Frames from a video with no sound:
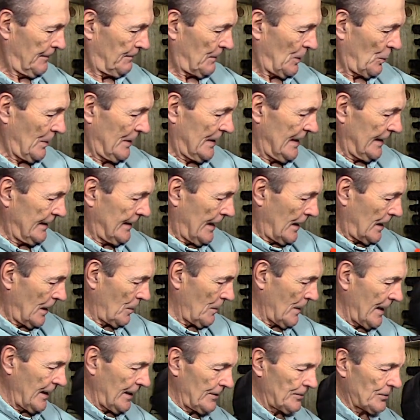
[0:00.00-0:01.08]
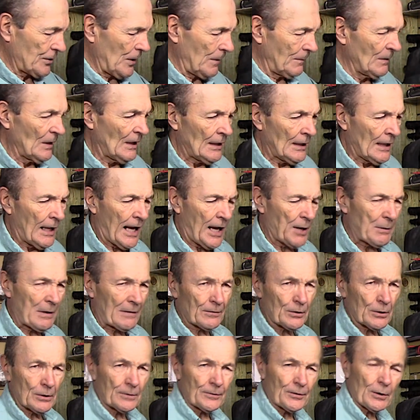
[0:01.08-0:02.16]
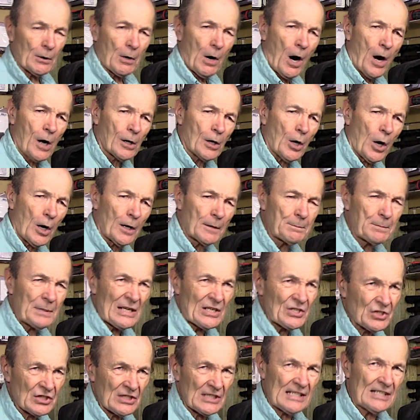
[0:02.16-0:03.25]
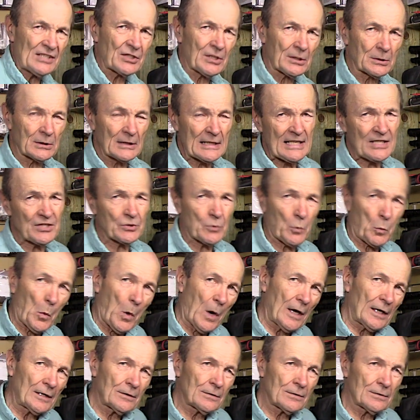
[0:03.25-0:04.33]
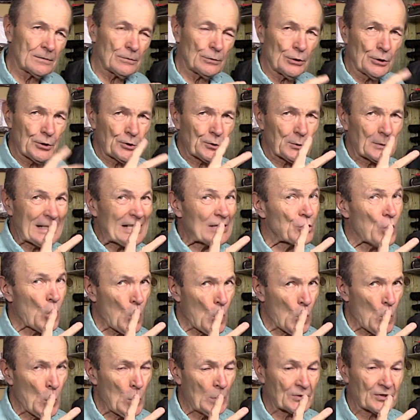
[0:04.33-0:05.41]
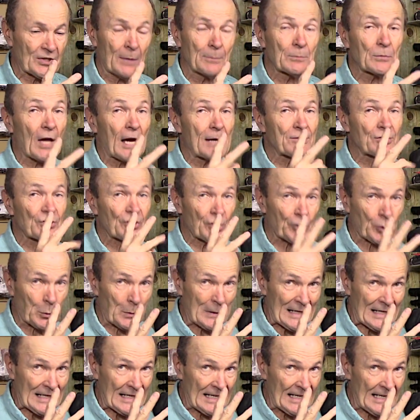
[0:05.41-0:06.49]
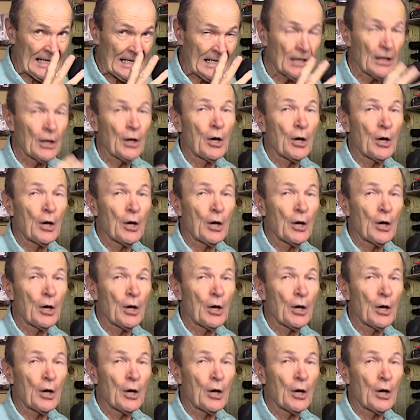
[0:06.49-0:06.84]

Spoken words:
Well, we did that already. So, however, there are on BCs at least one, usually two, sometimes three